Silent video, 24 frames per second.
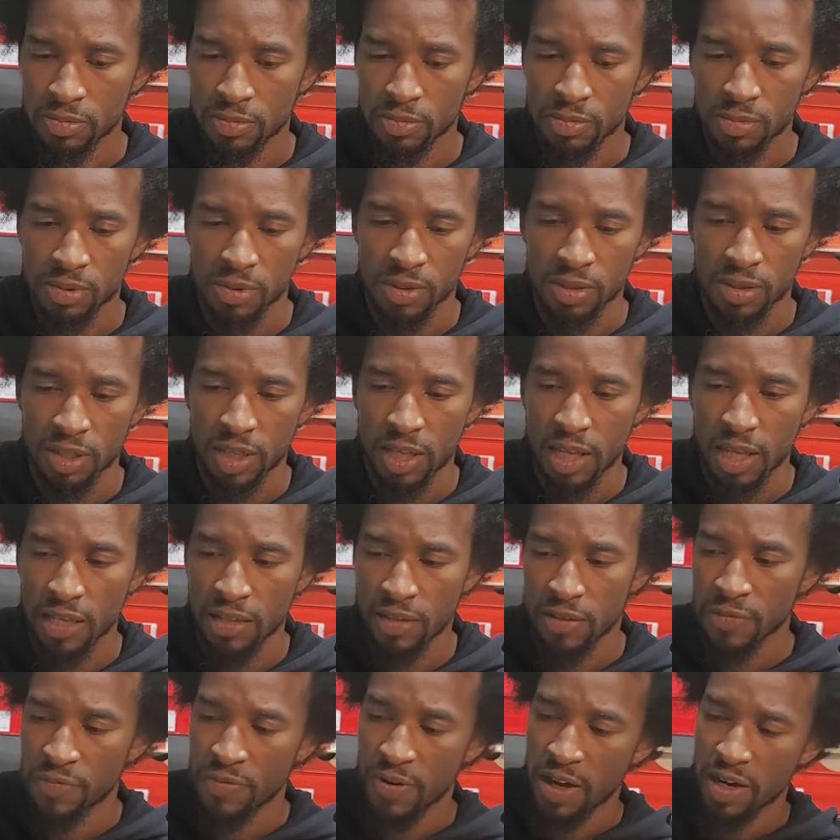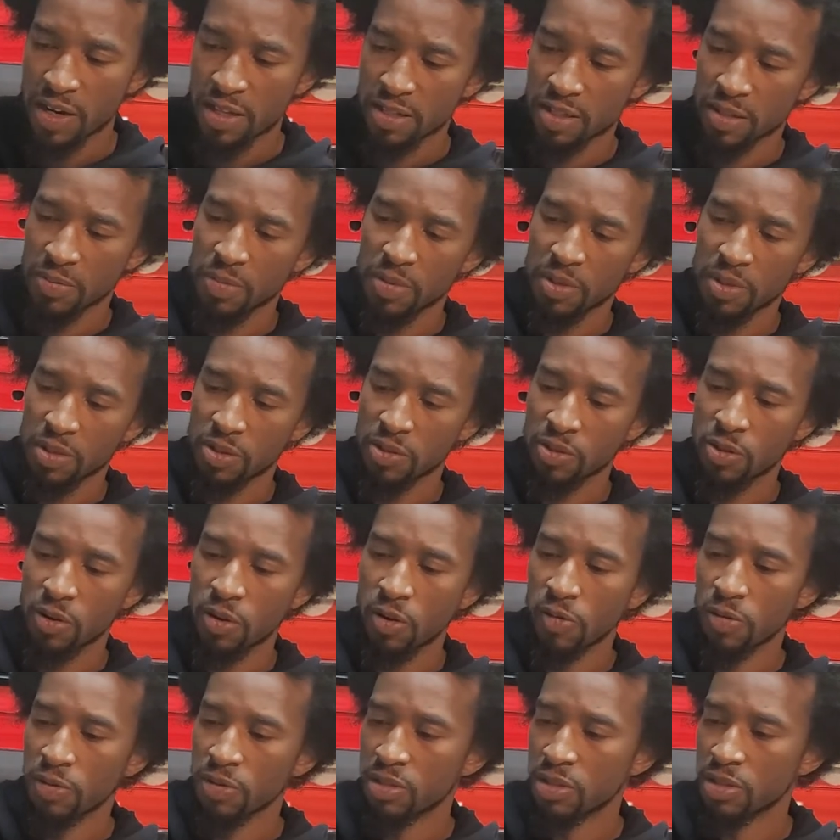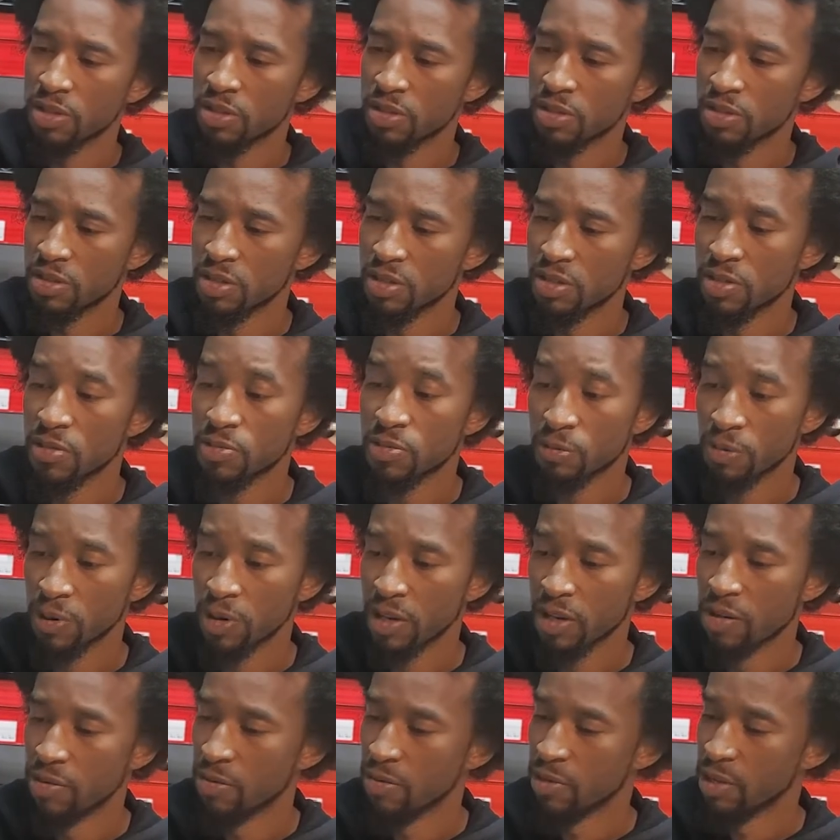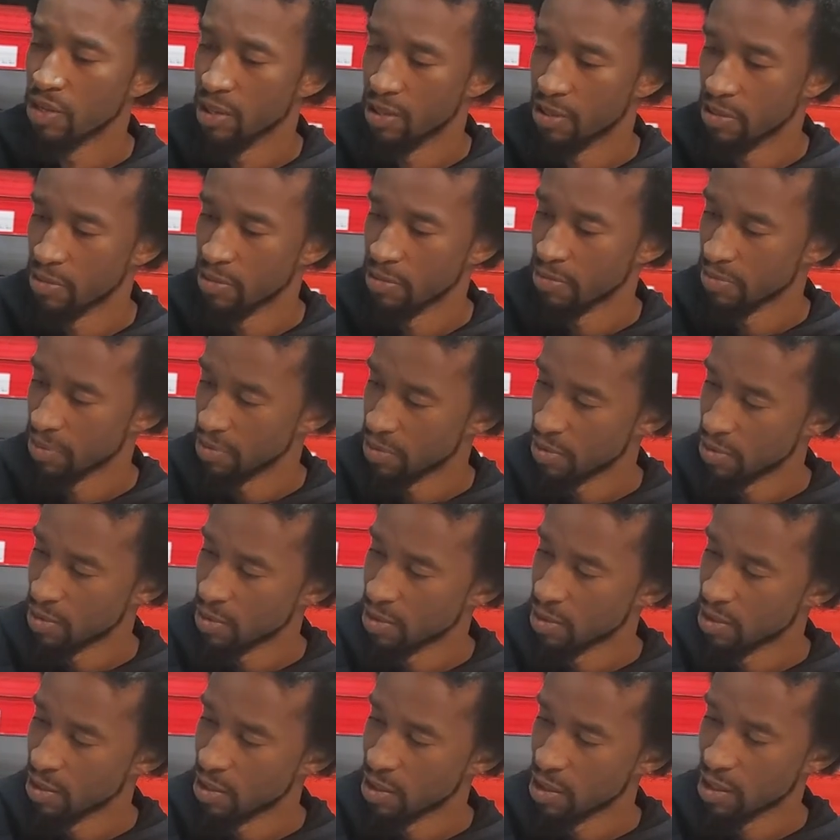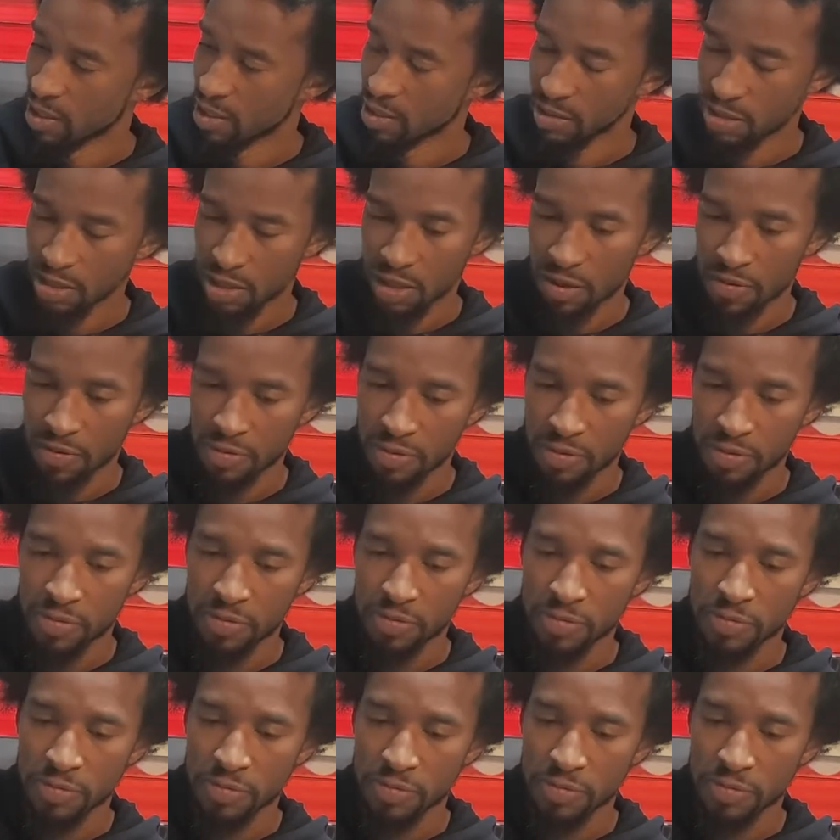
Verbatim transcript: But dang, the finest I'm gonna go with these. This red right here be kind of tough.